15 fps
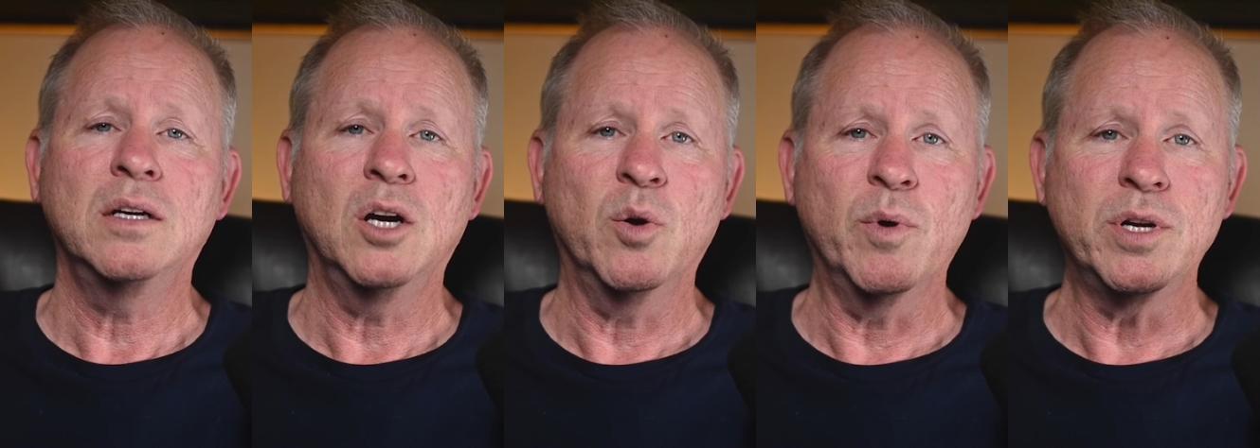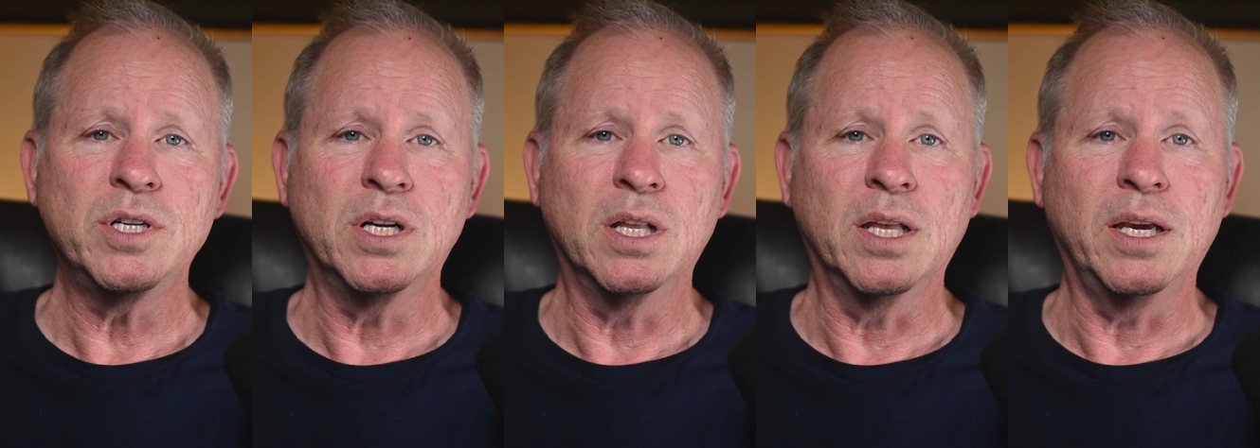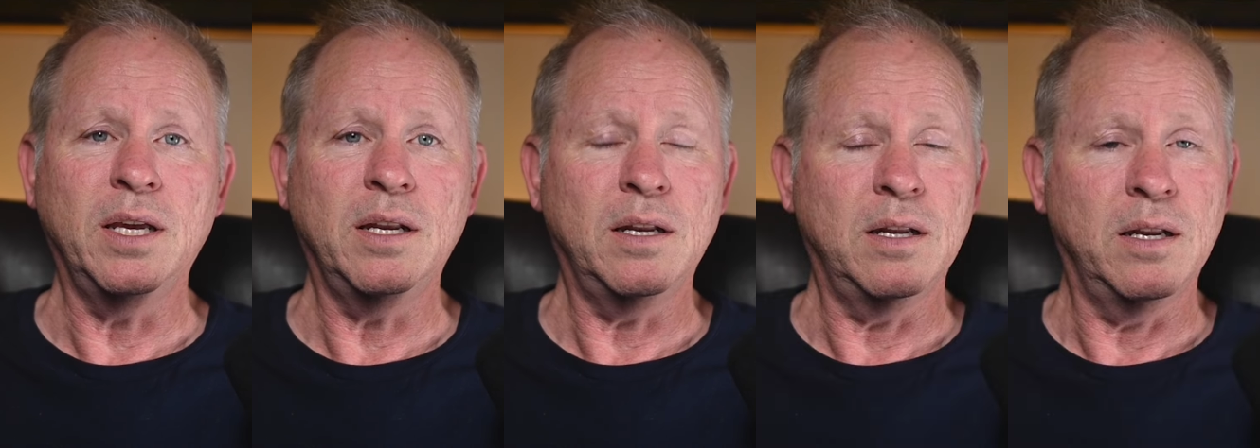
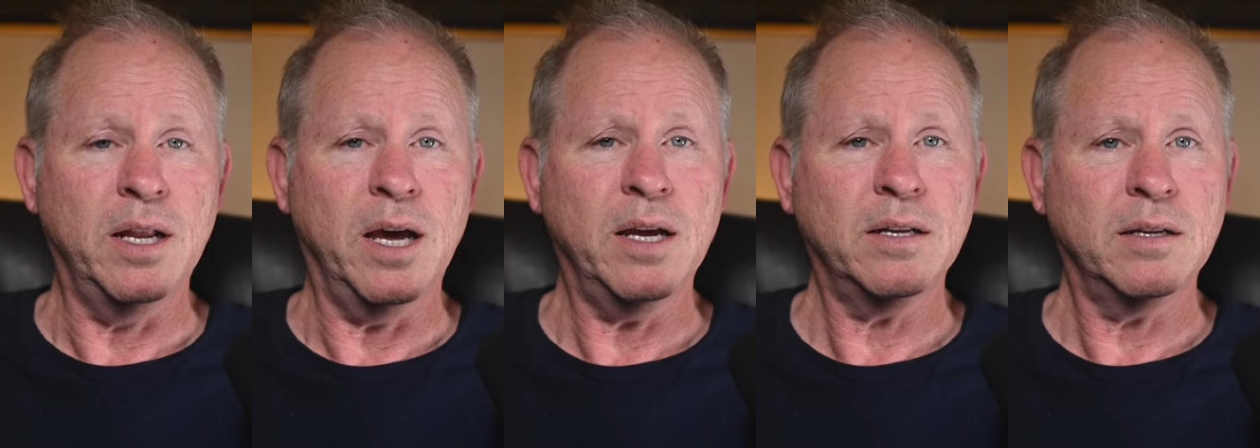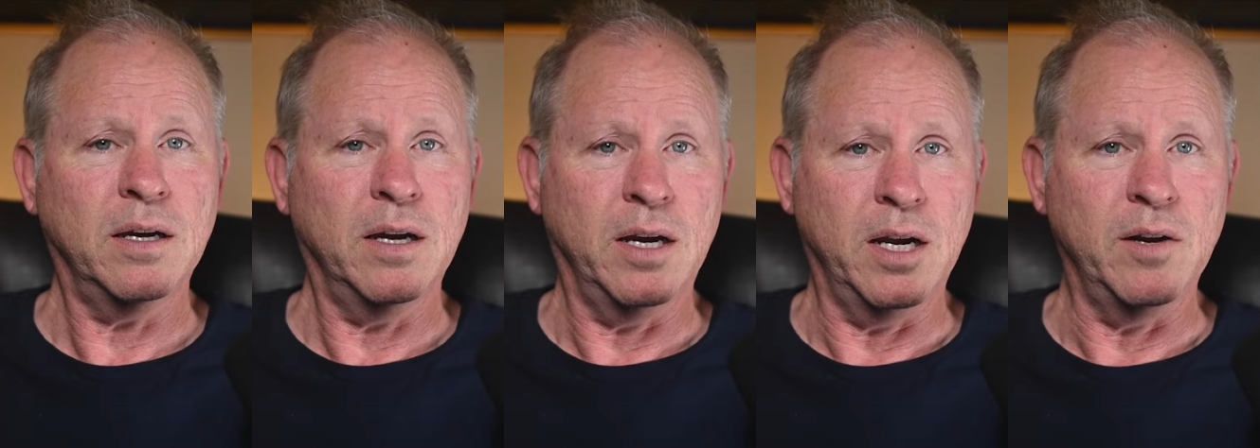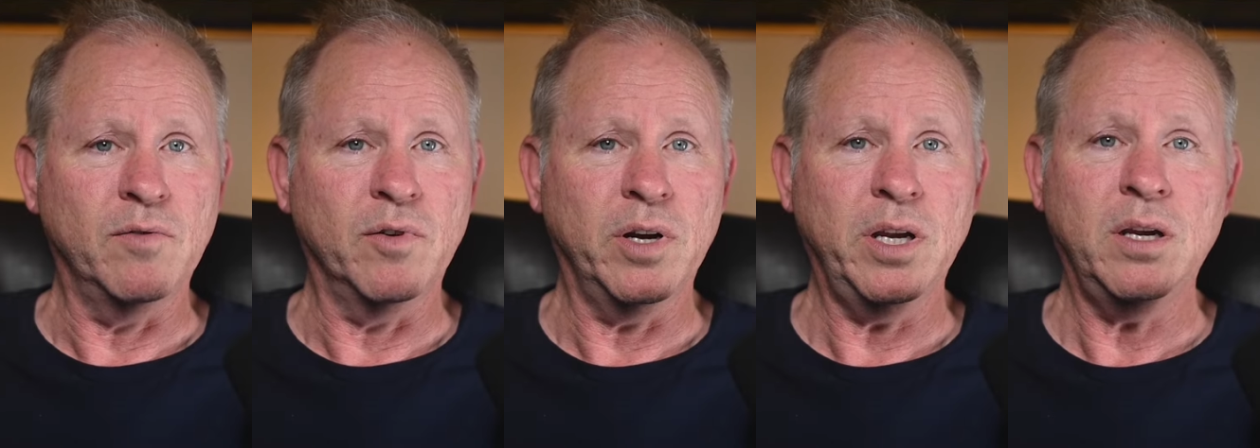Originally not
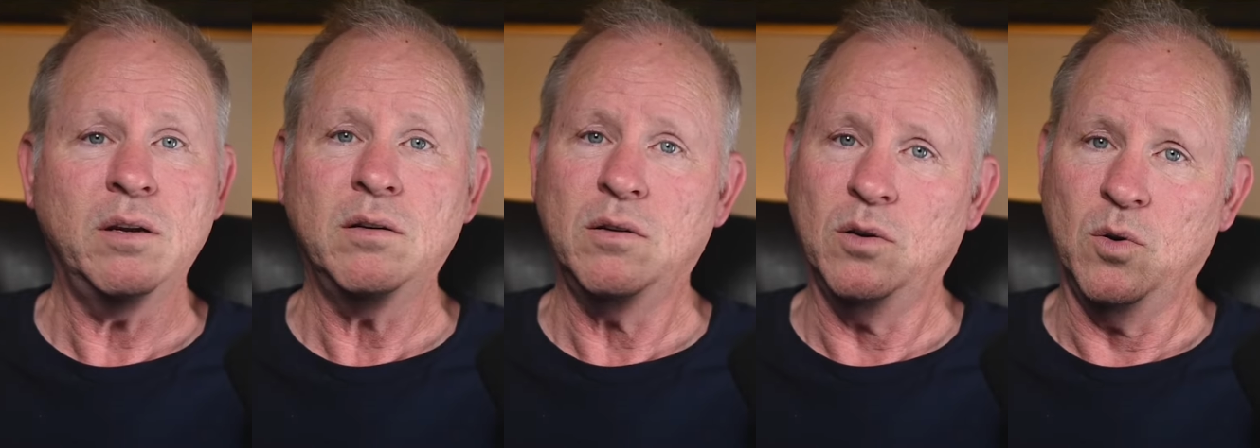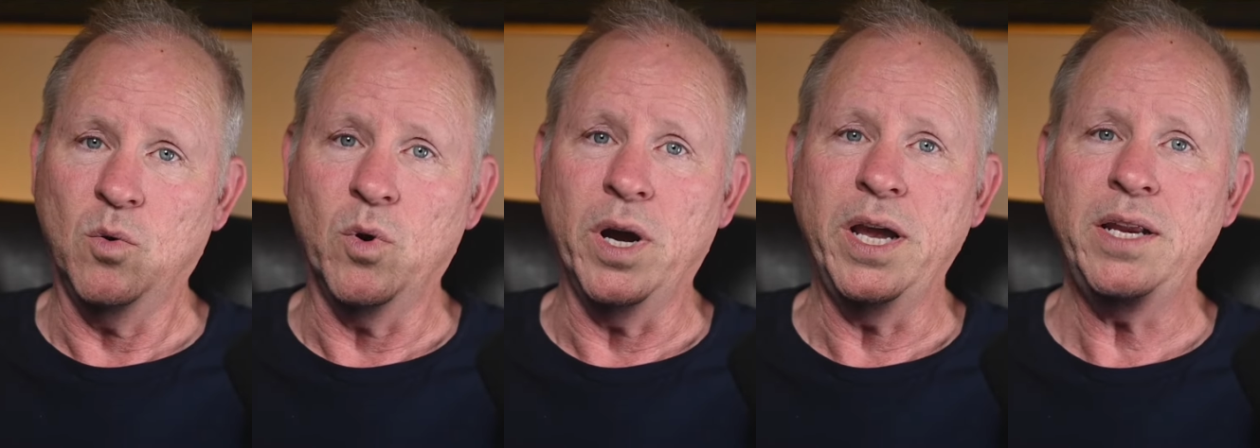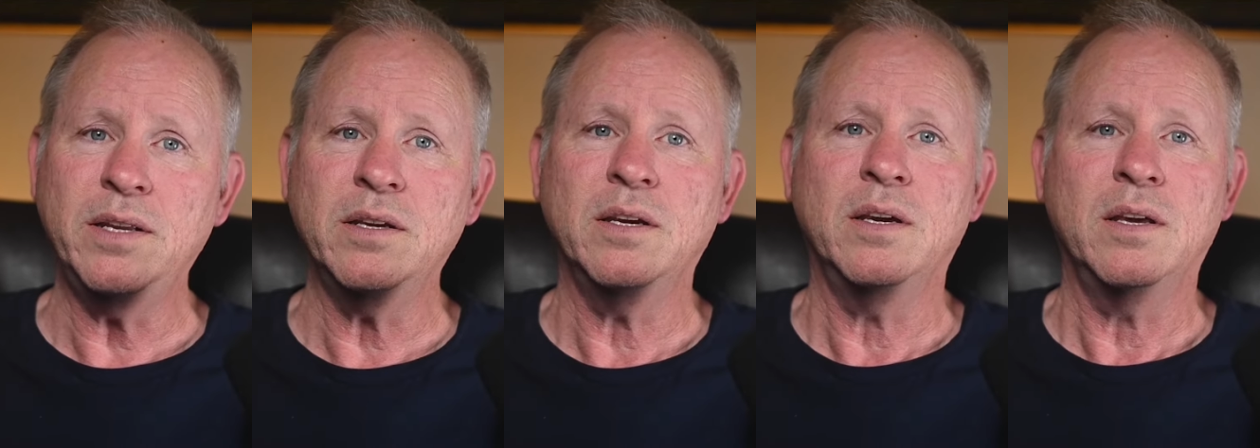ivory,
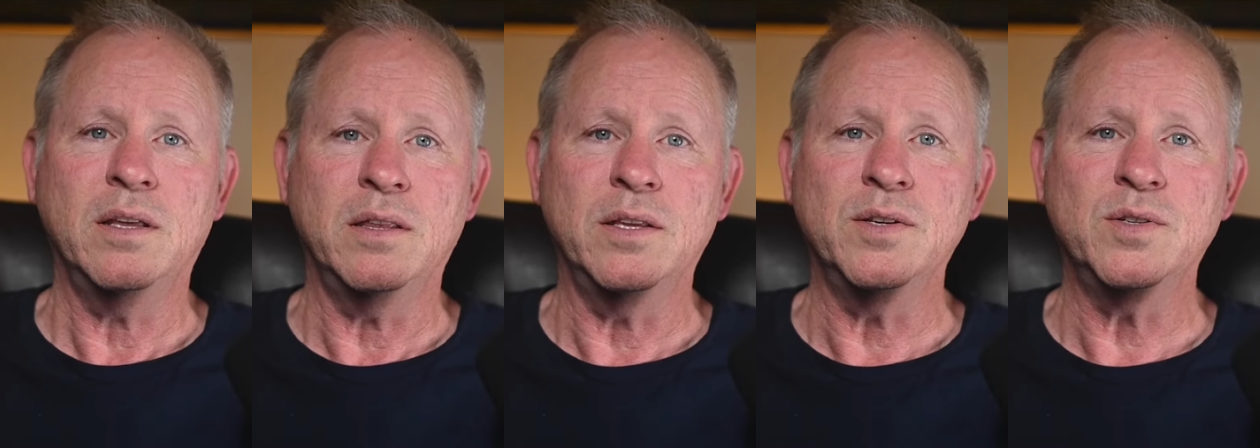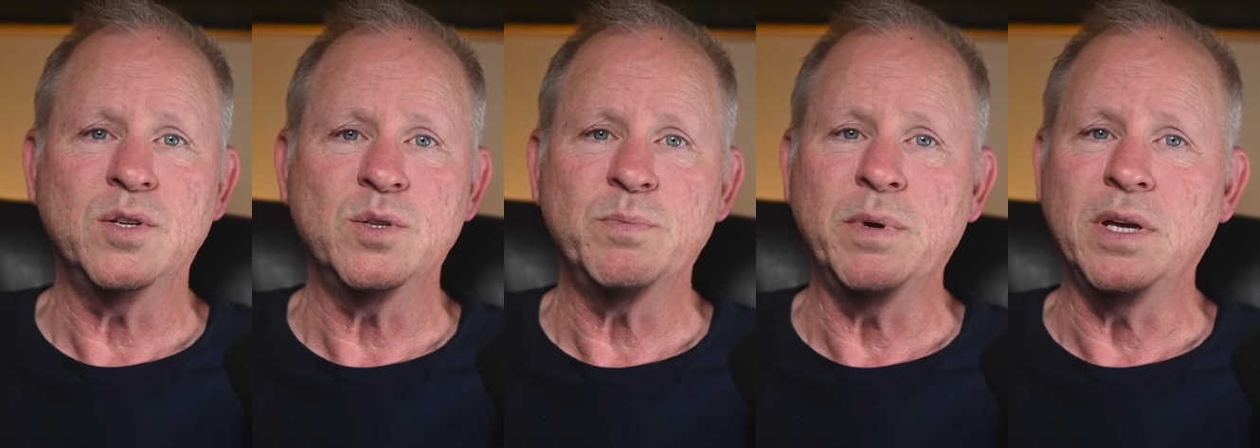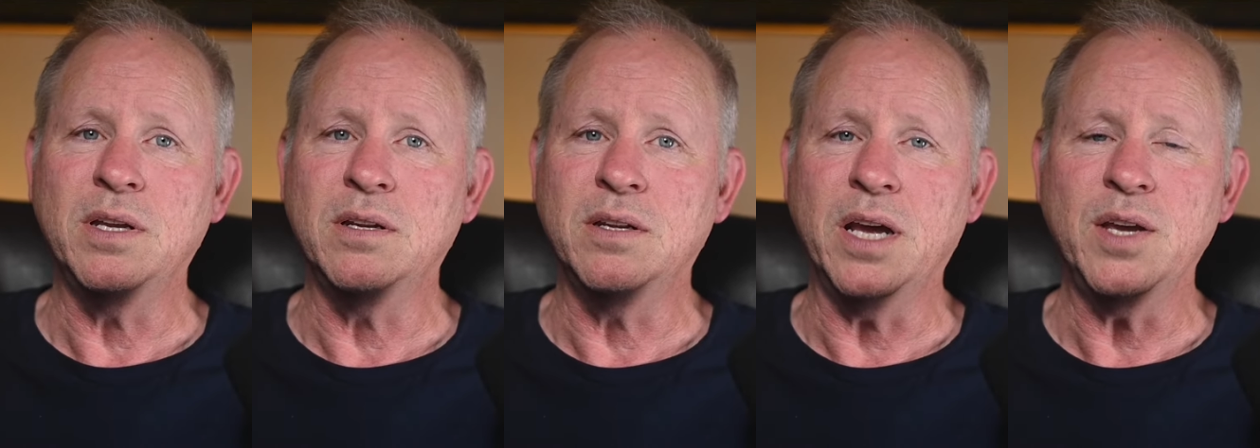white, this has
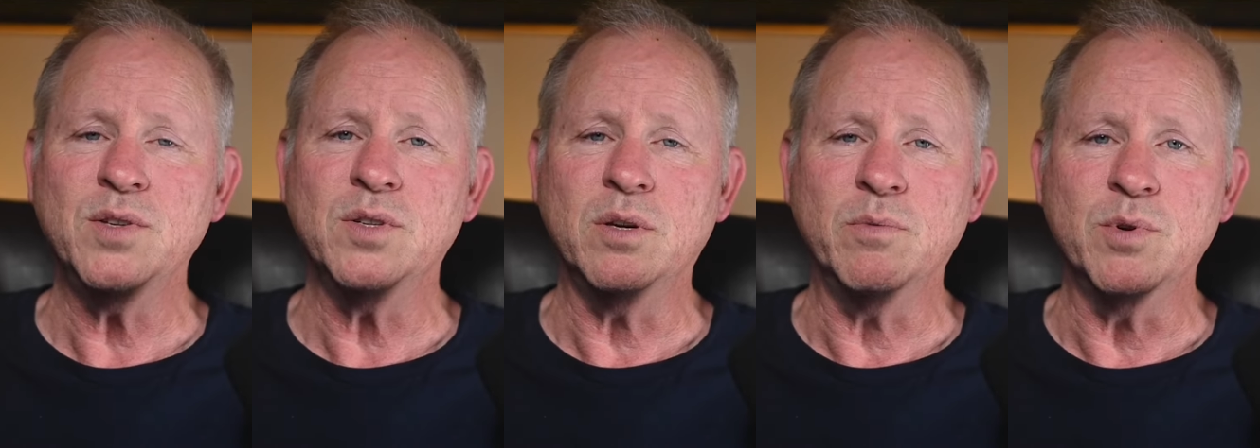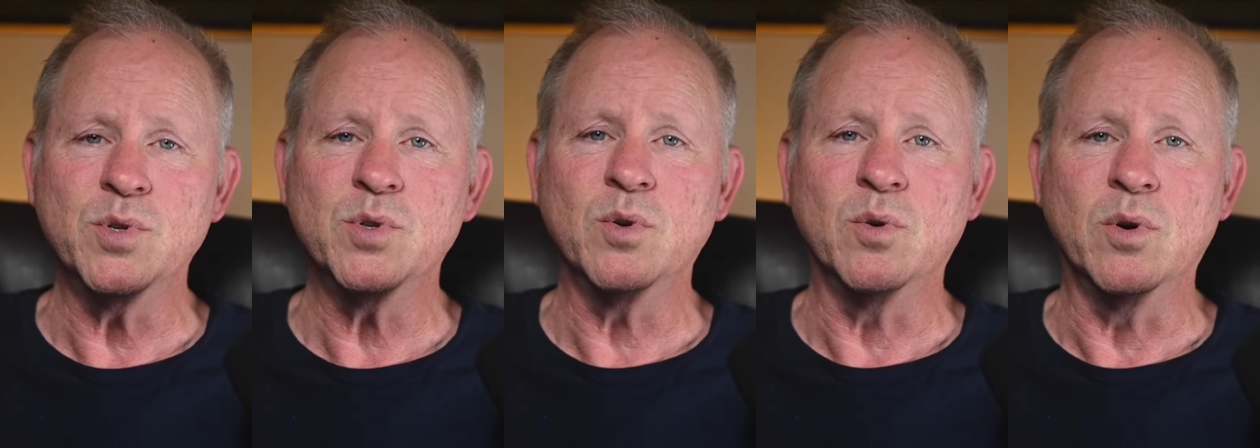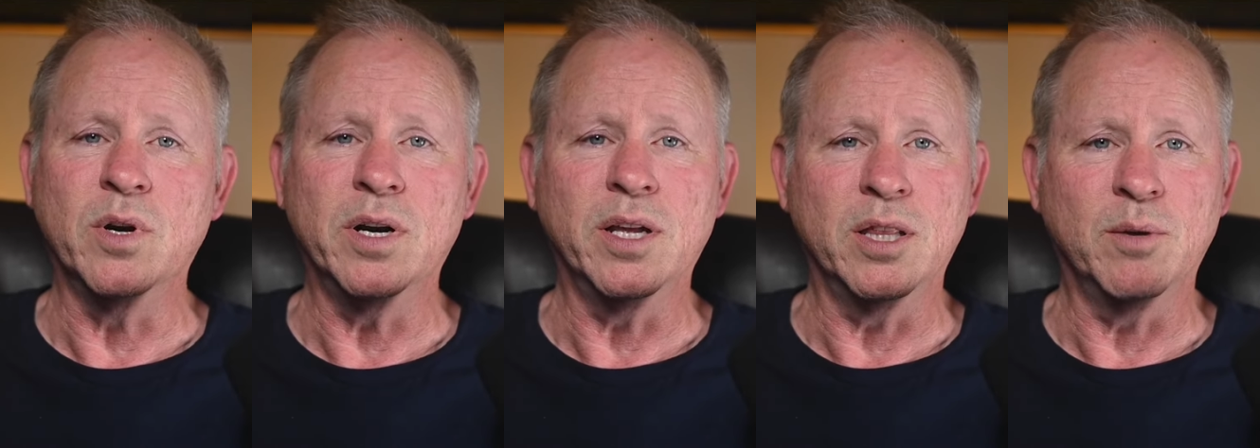been nicely
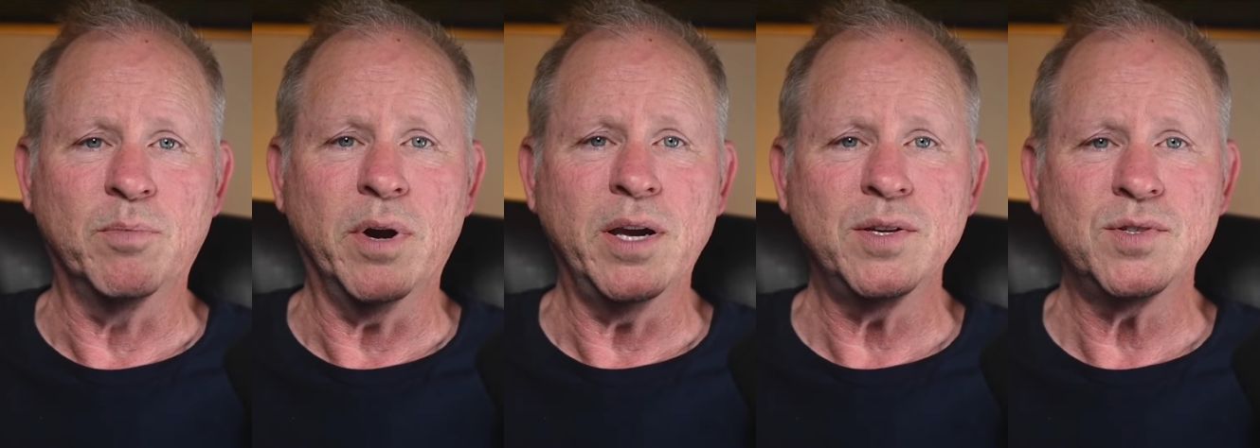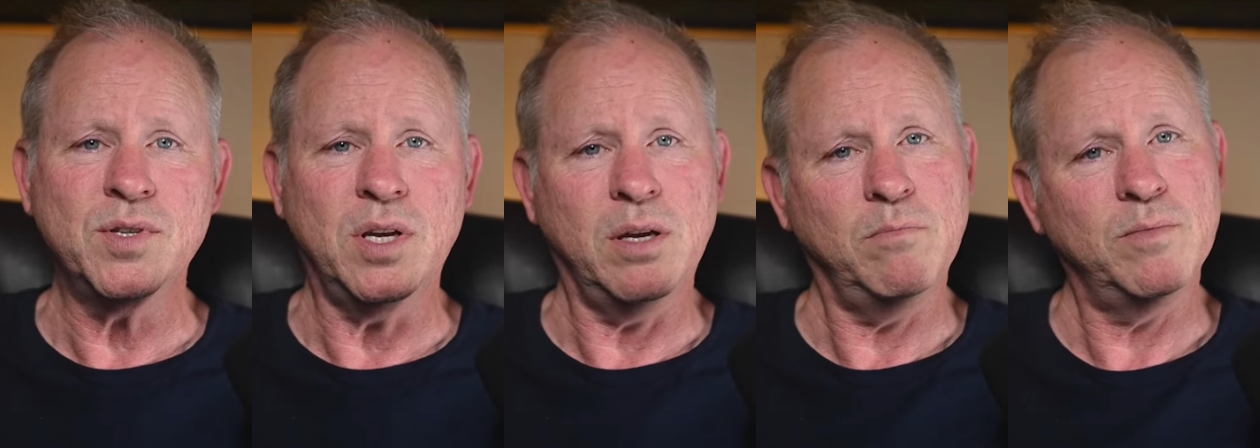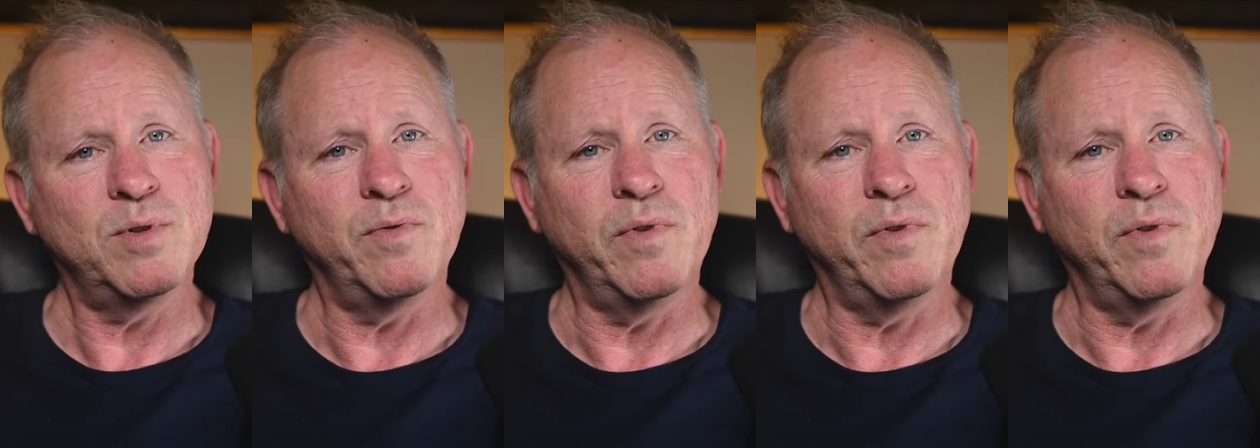restored and the price seems